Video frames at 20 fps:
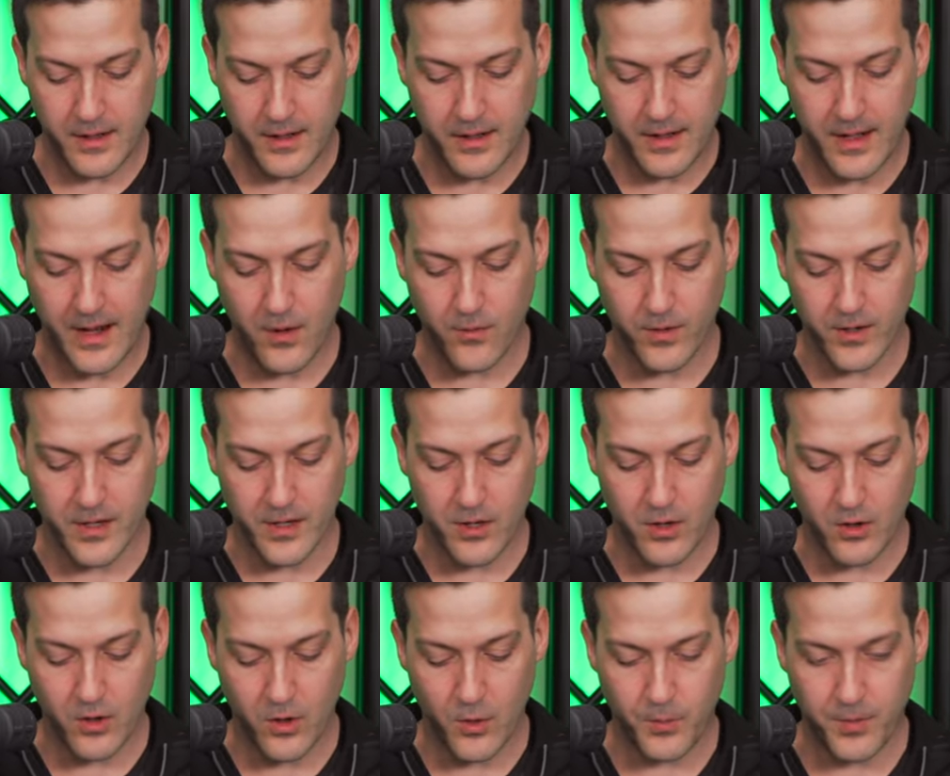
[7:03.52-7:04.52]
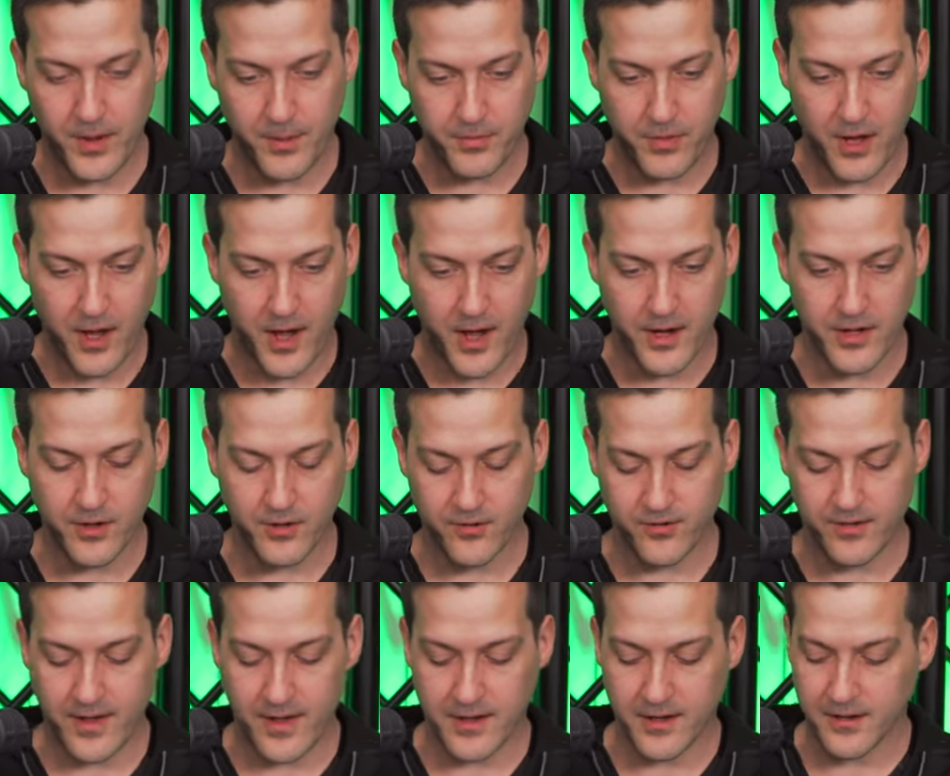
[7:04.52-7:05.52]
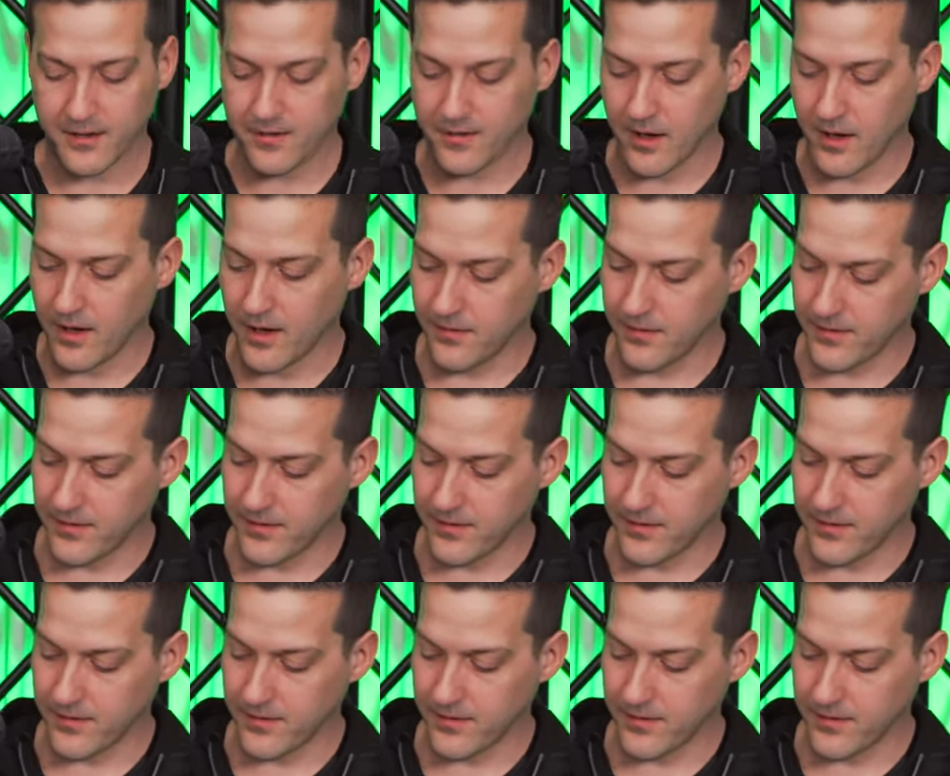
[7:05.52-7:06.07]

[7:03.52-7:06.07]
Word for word: Now we're going to open up the audio settings on